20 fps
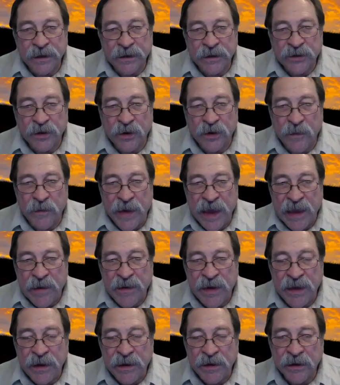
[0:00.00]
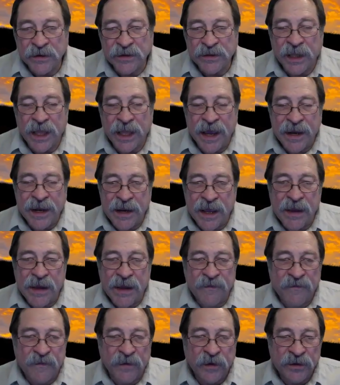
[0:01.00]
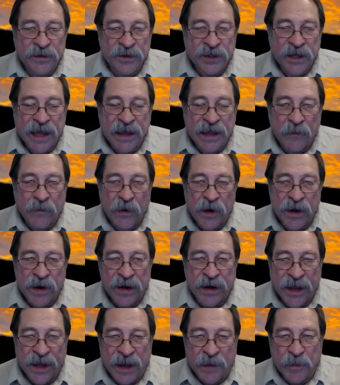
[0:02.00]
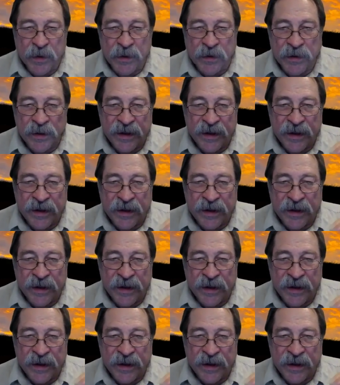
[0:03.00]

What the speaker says: So maybe you're lined up for shot one in the upper